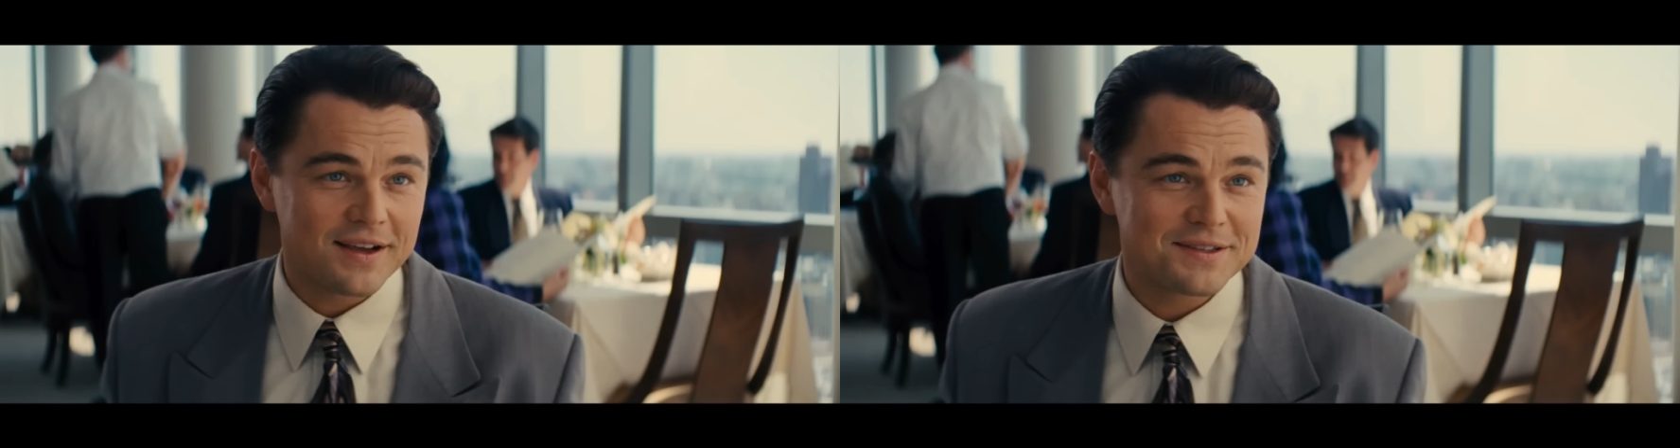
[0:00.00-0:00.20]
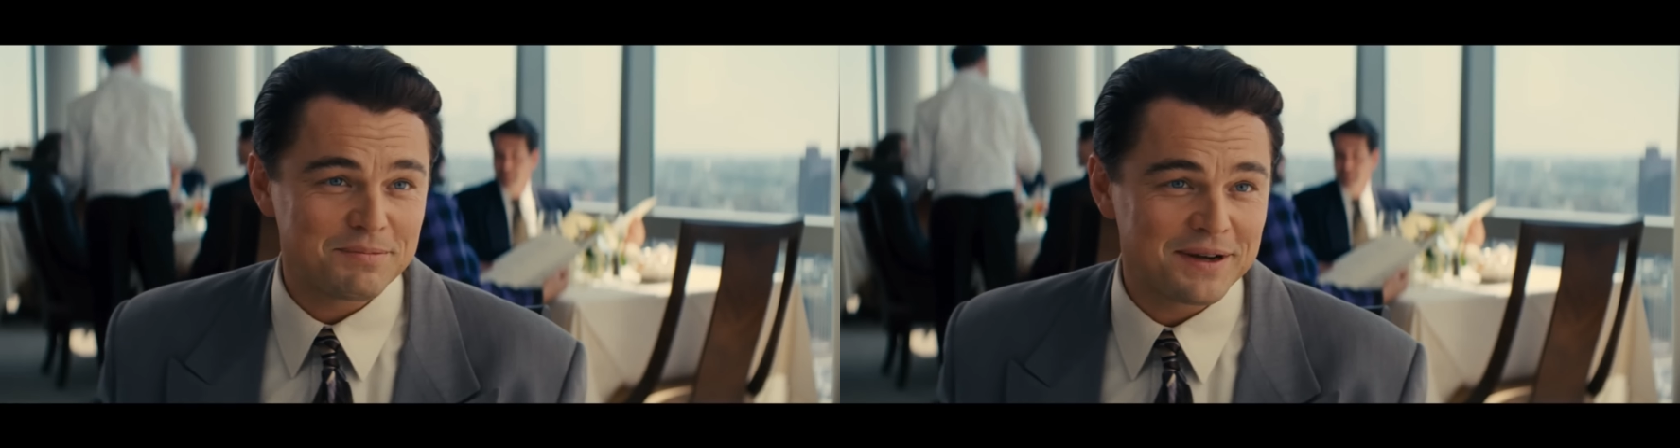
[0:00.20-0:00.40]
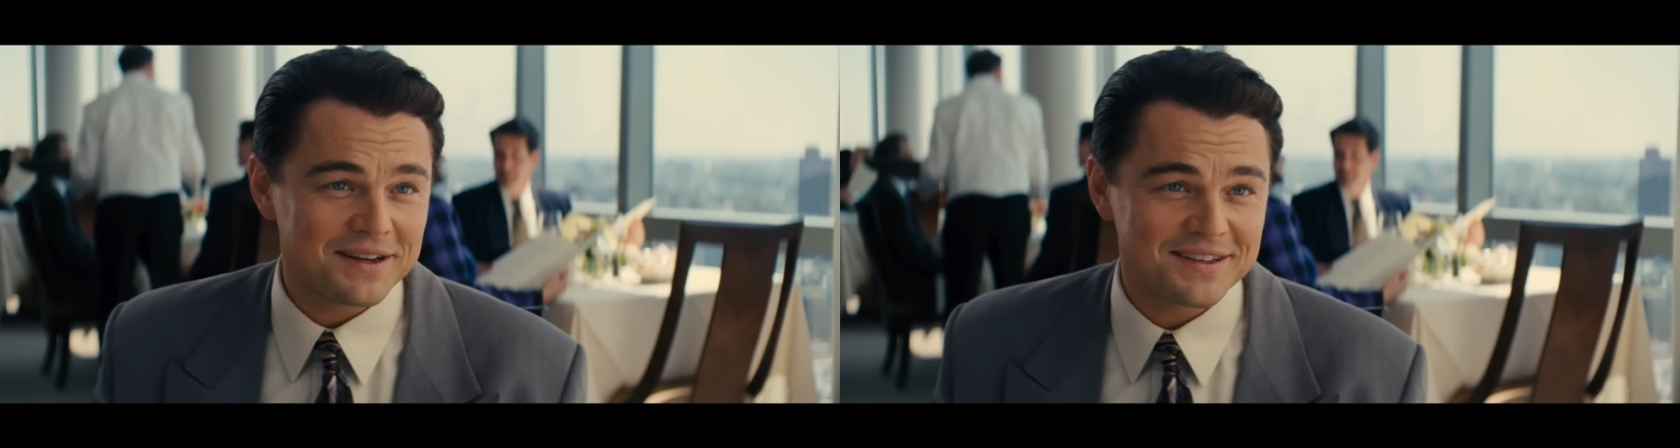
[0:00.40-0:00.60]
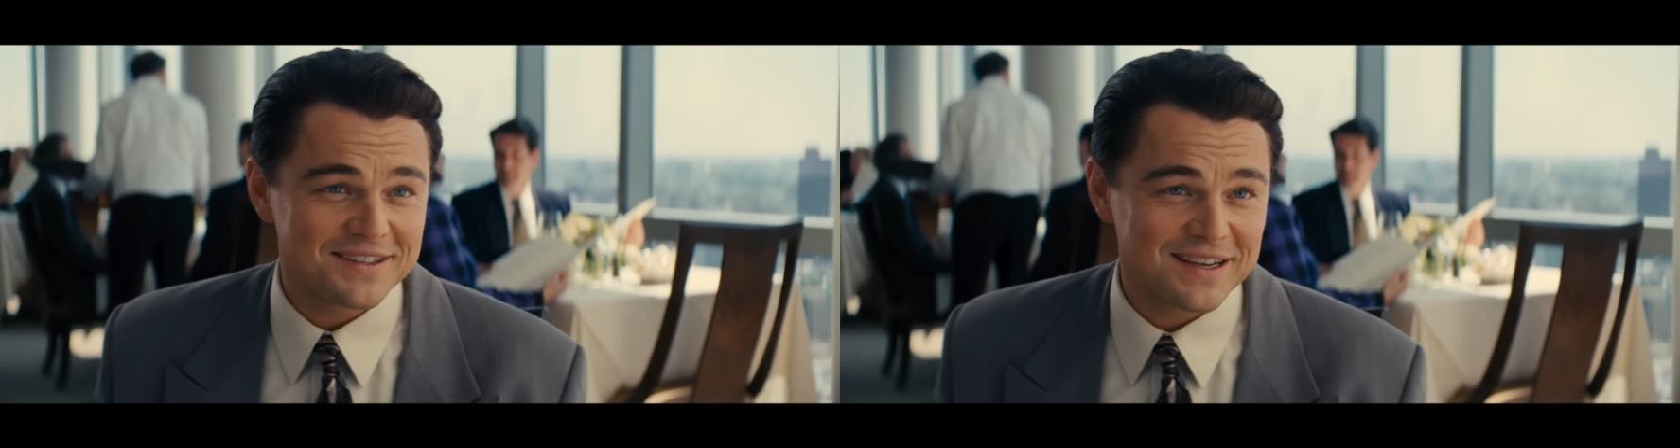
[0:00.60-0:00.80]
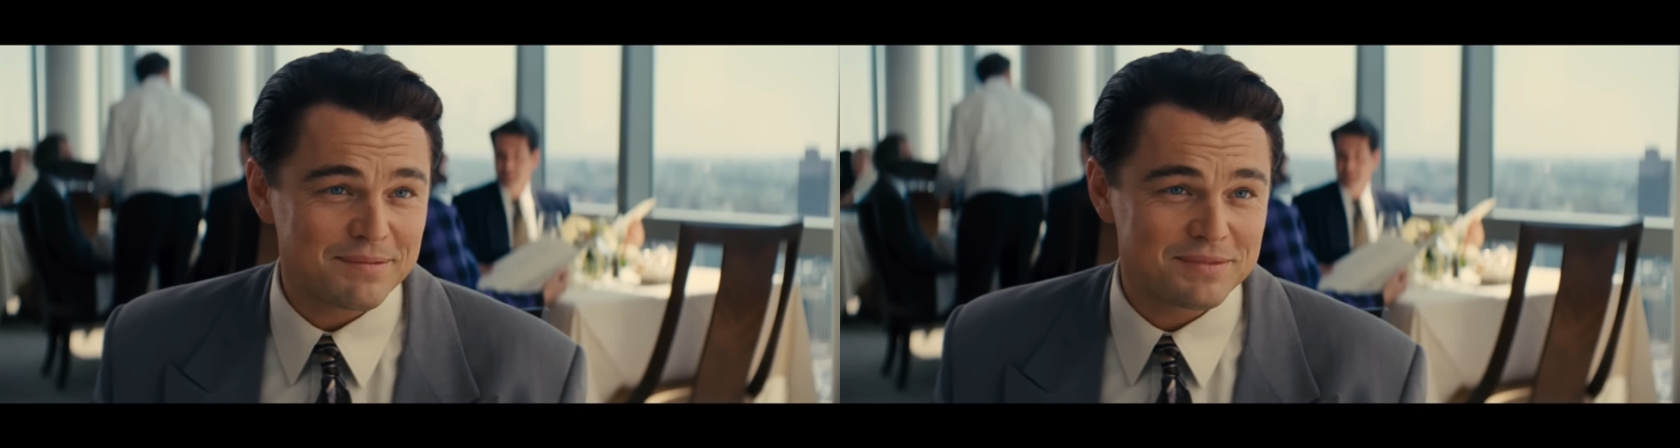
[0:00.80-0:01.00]
client's money at
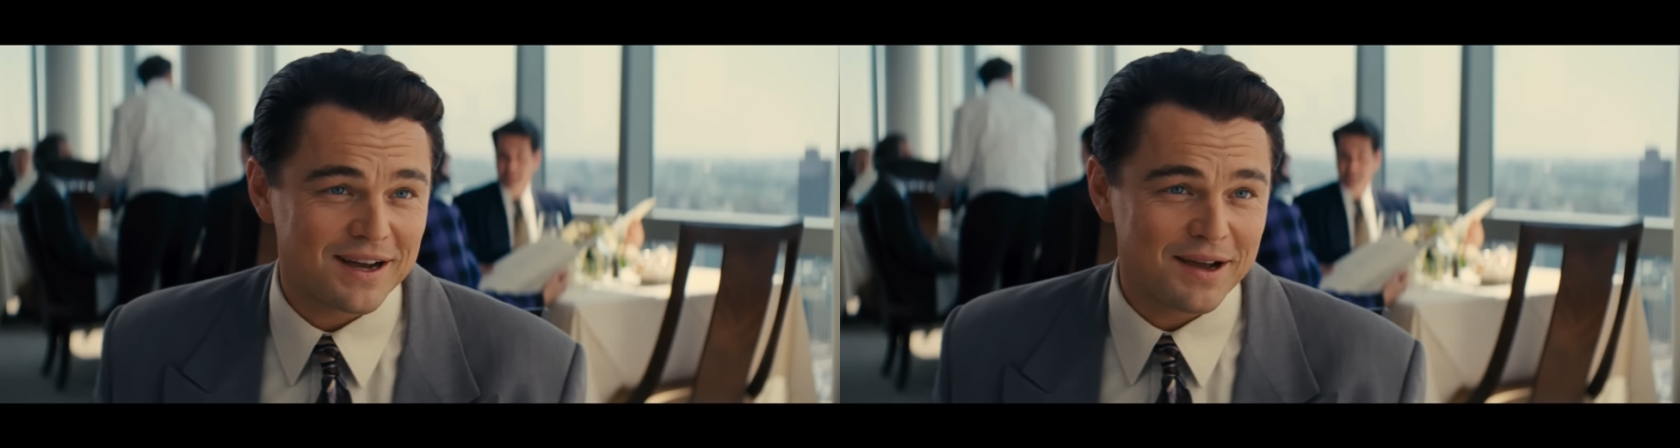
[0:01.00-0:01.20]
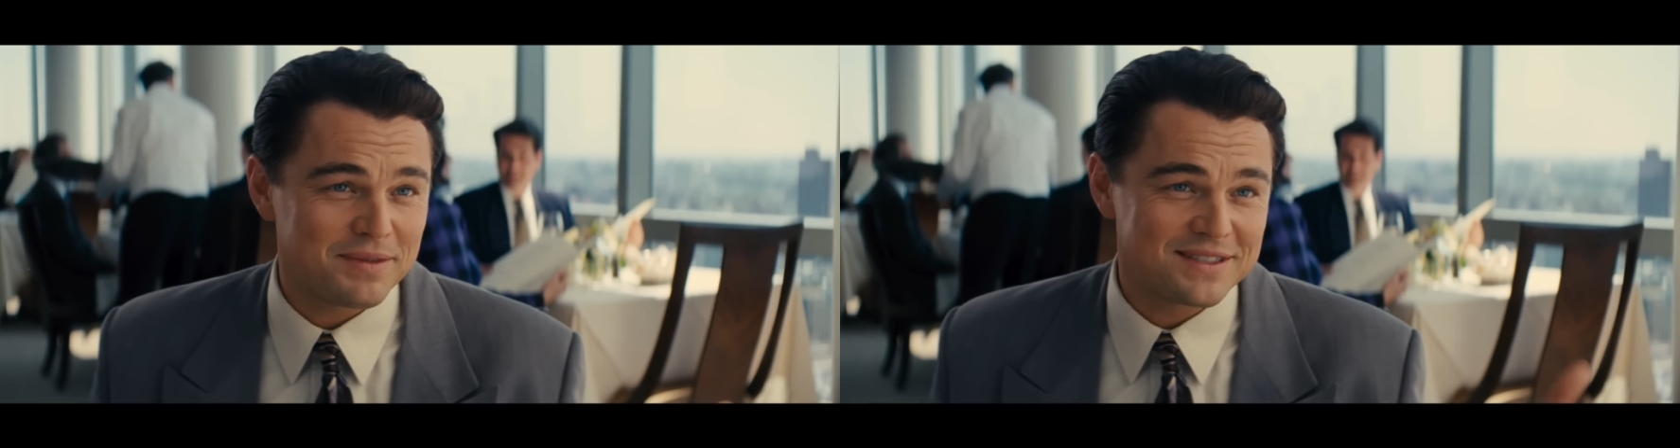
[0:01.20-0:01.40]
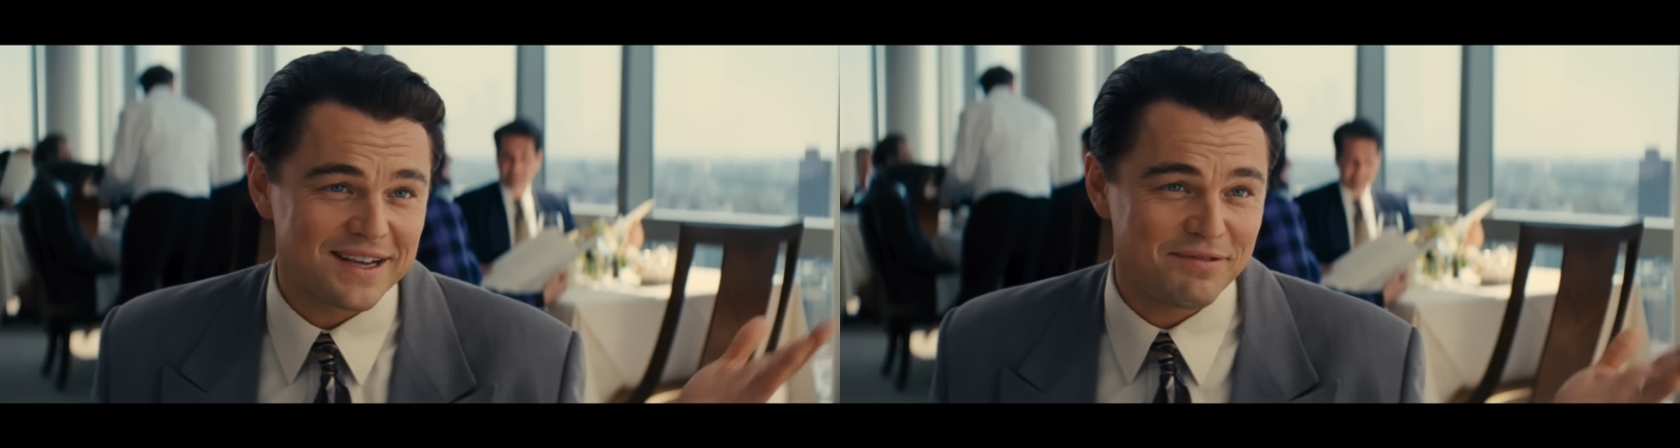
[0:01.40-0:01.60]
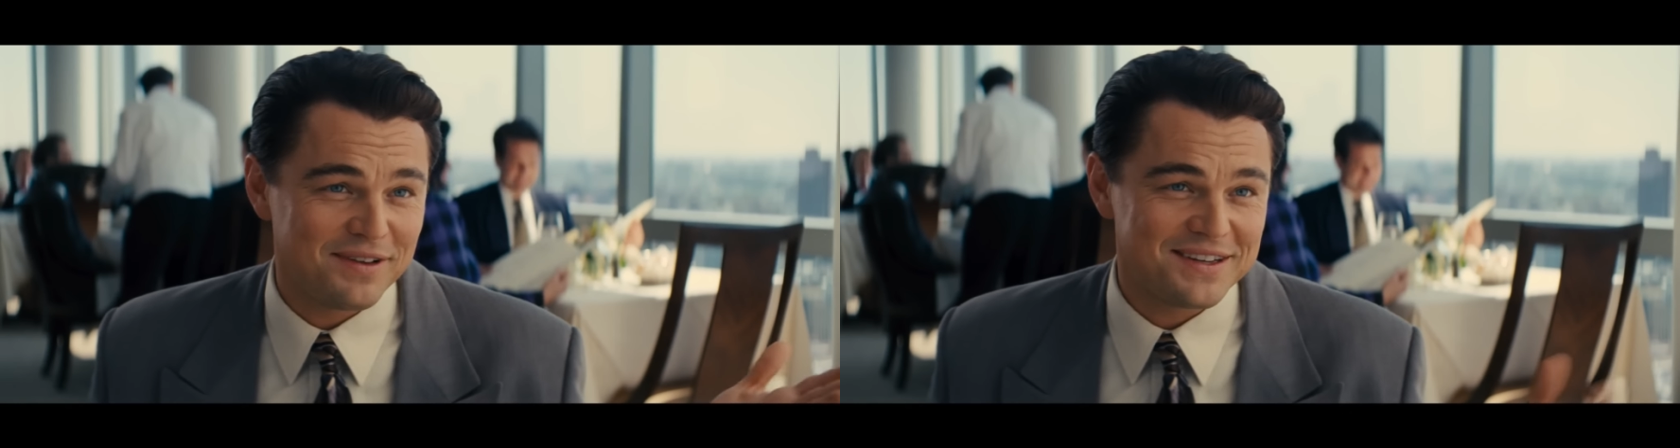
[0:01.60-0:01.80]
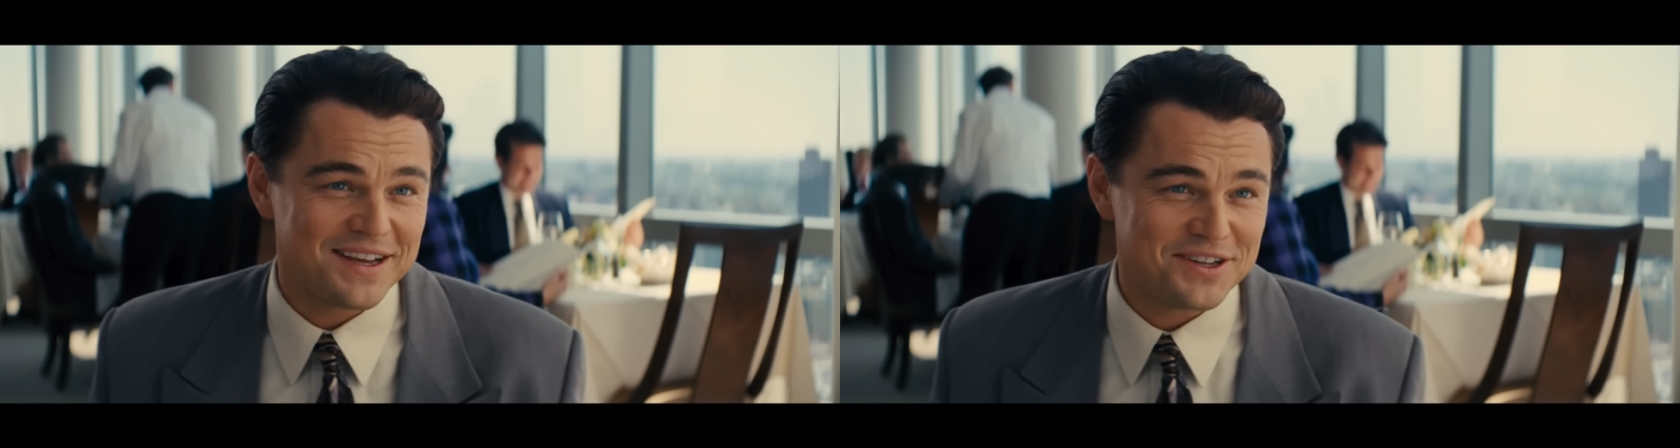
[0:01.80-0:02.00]
the same time, it's
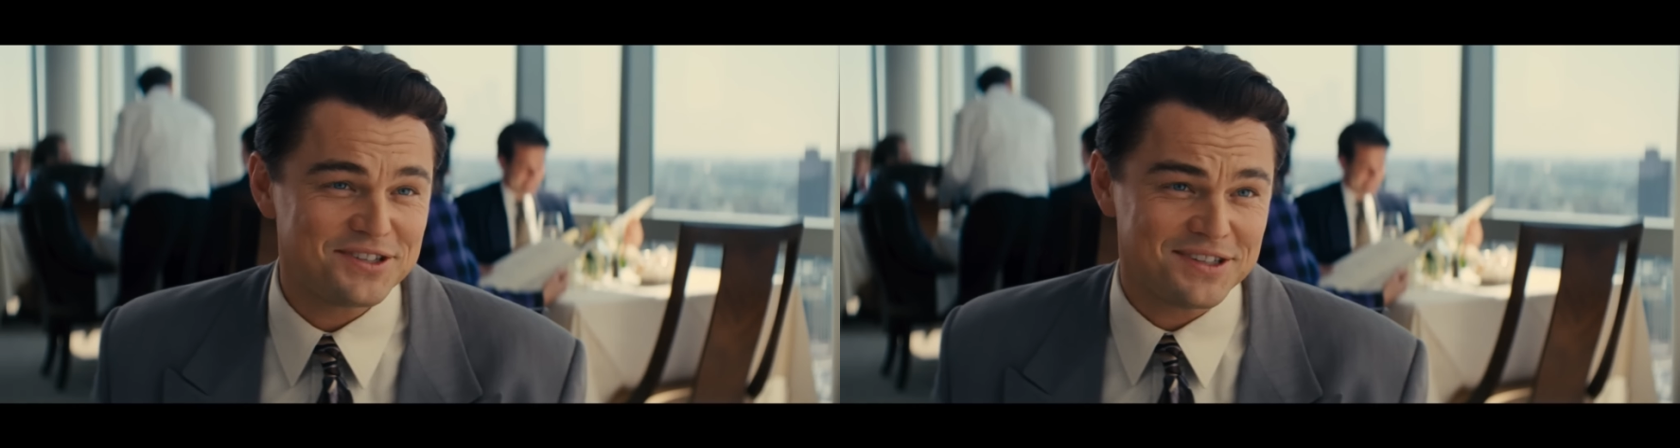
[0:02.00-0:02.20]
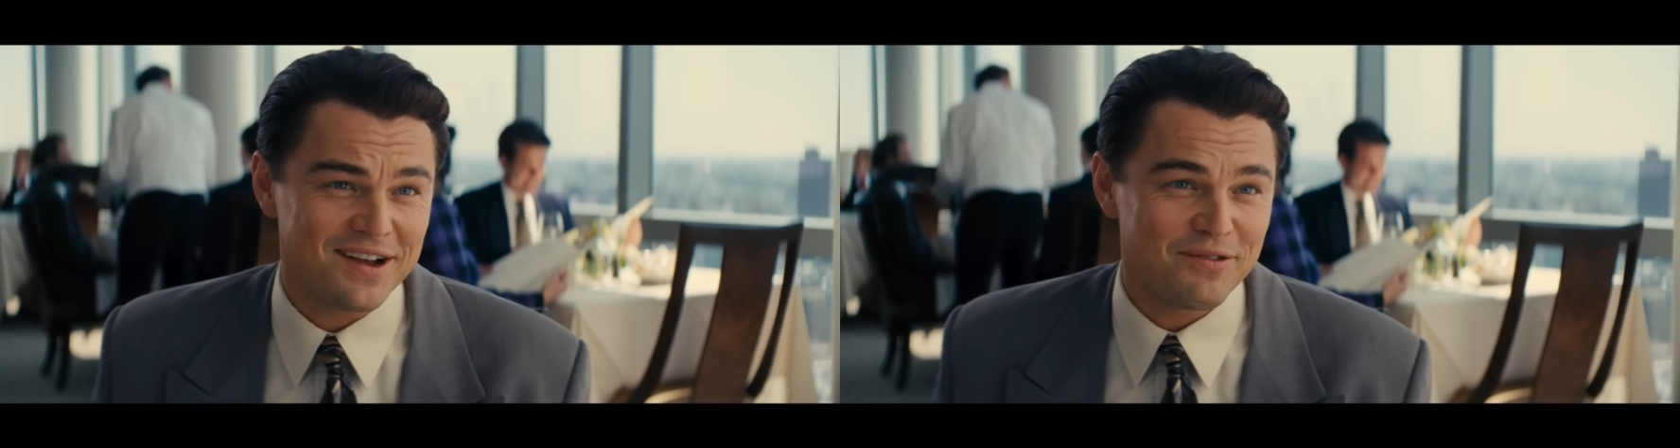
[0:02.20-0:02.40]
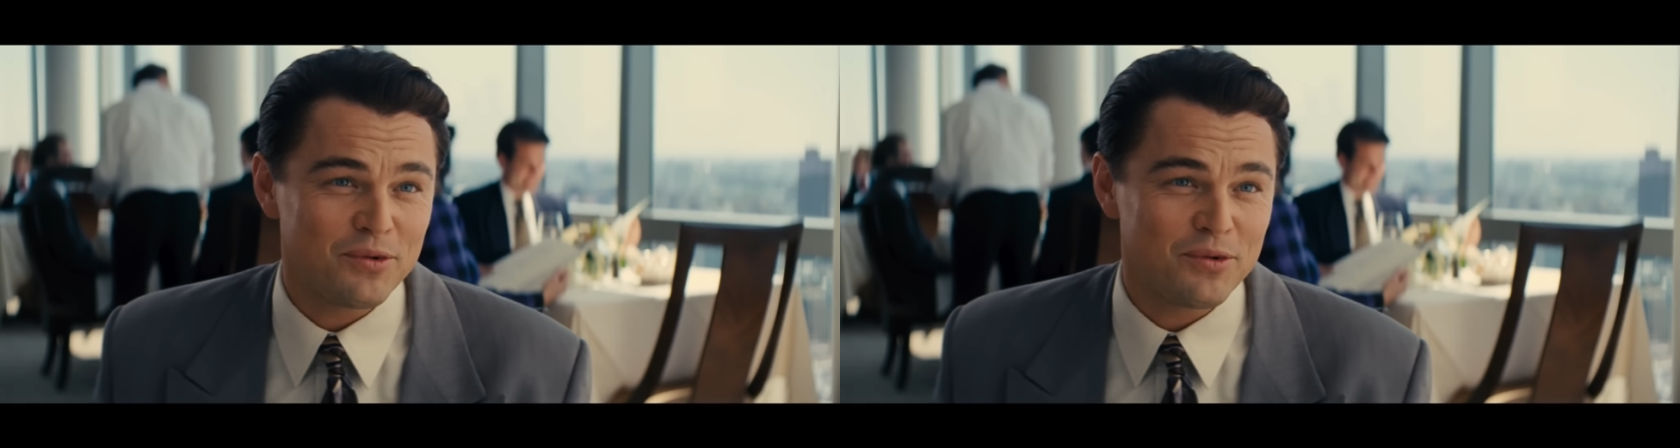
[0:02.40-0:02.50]
advantageous to